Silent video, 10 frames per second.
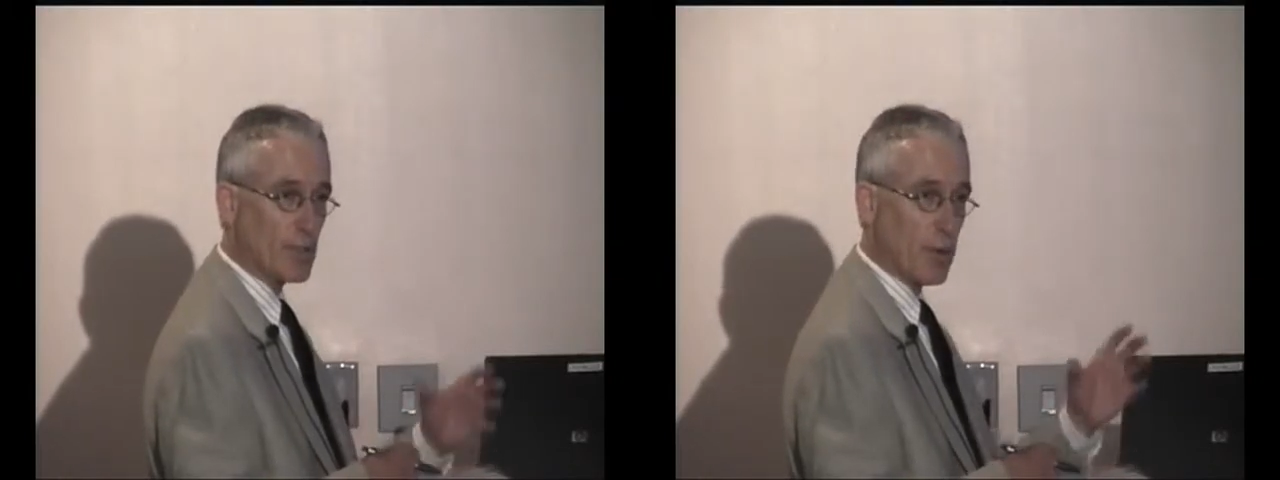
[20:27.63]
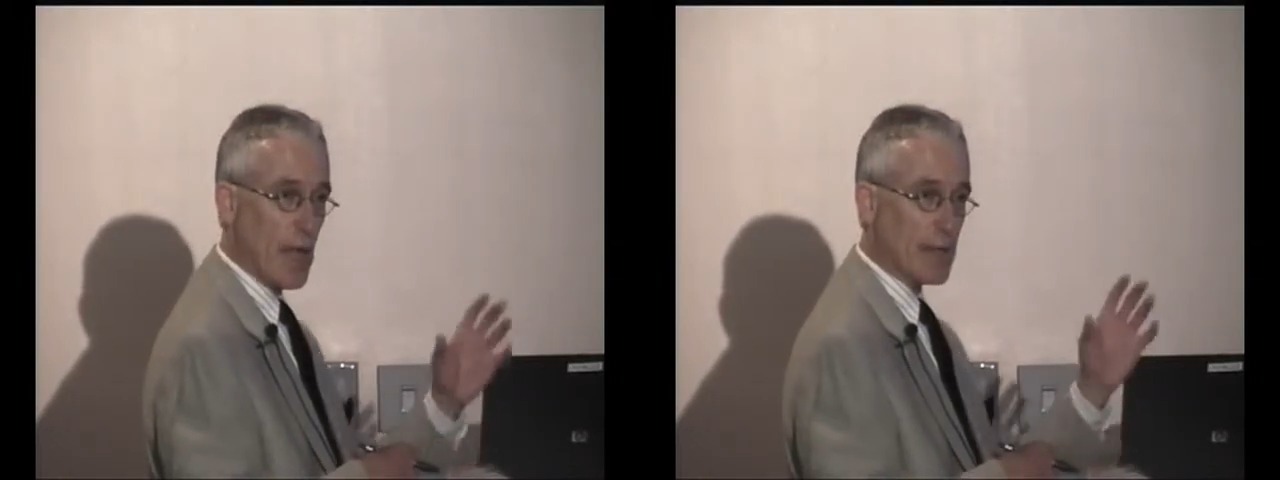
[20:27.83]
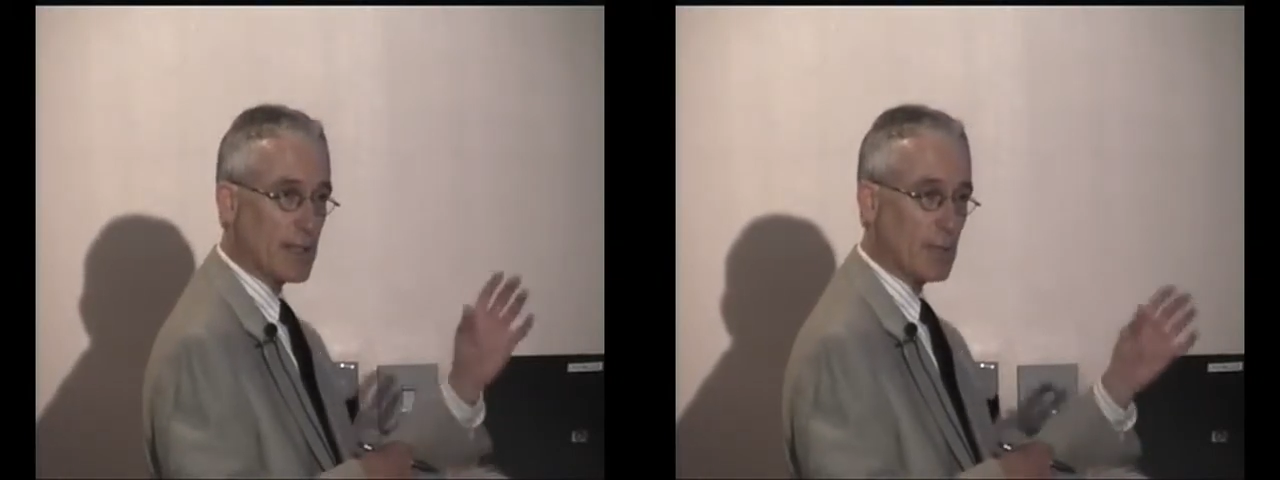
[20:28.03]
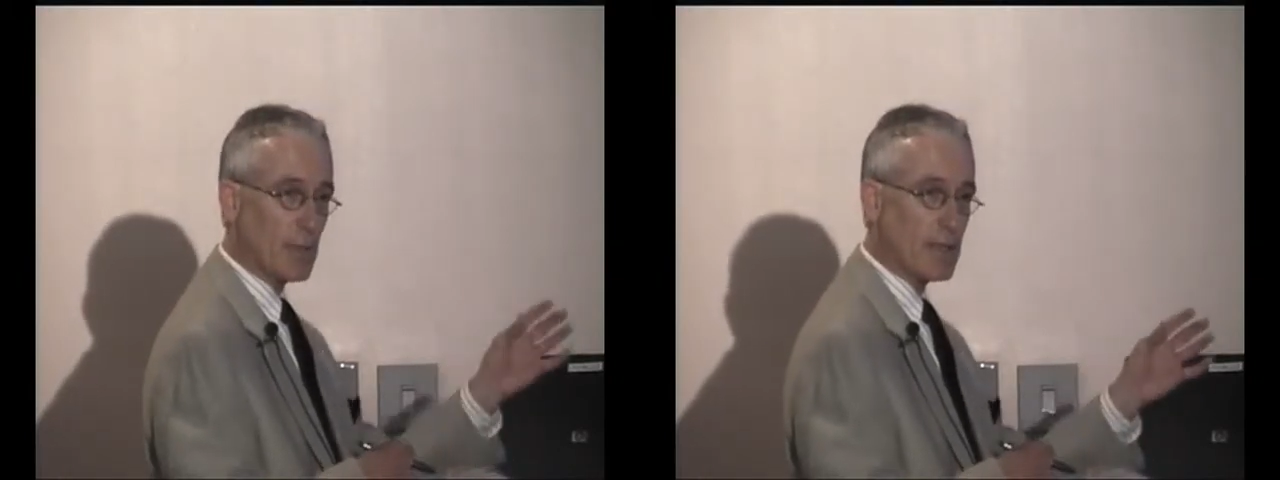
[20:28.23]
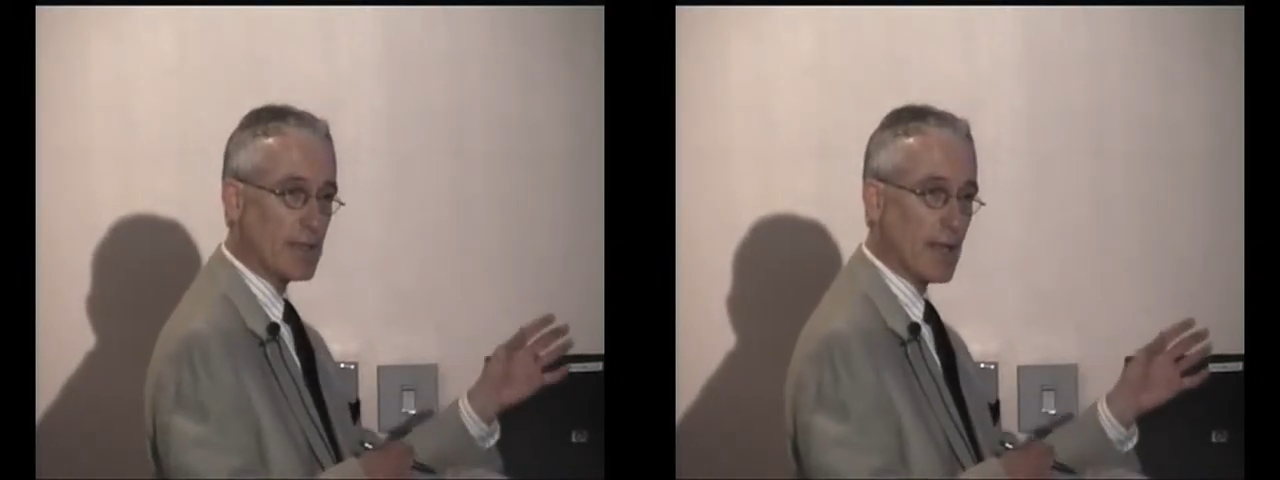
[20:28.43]

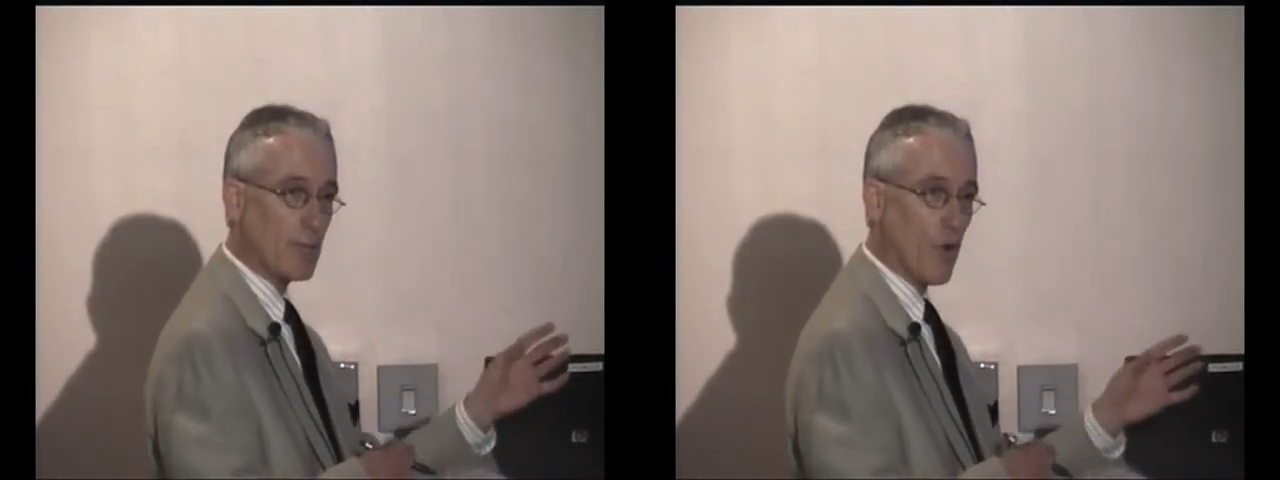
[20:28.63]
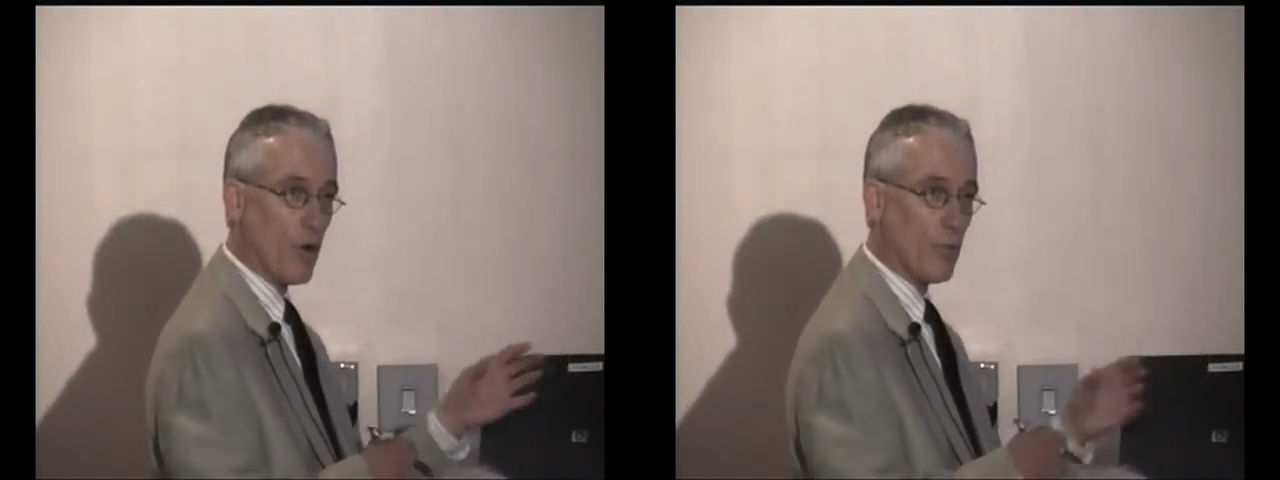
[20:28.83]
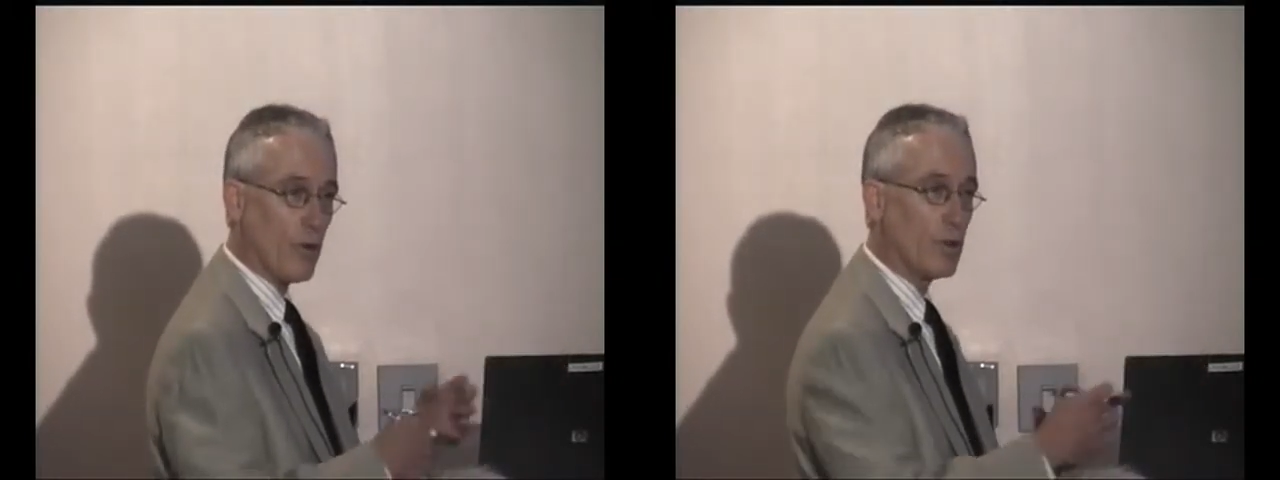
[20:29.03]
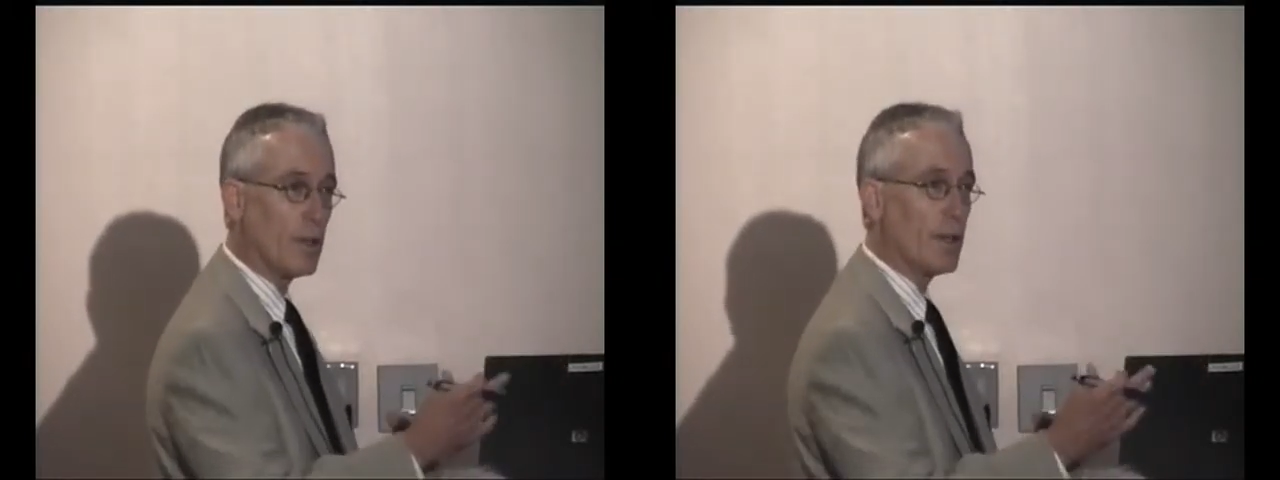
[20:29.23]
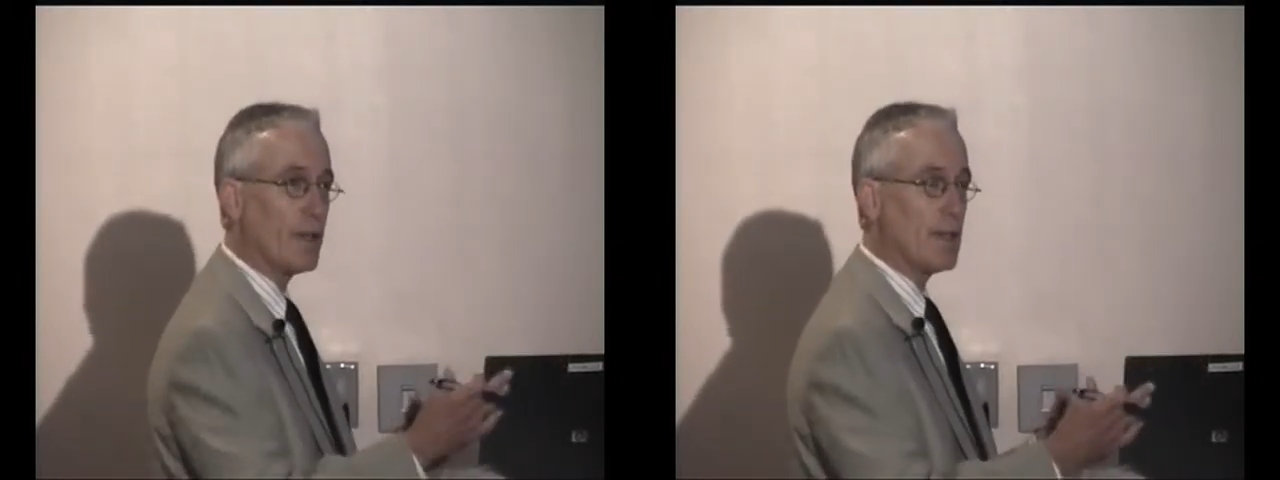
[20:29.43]
Dysplastic means abnormal.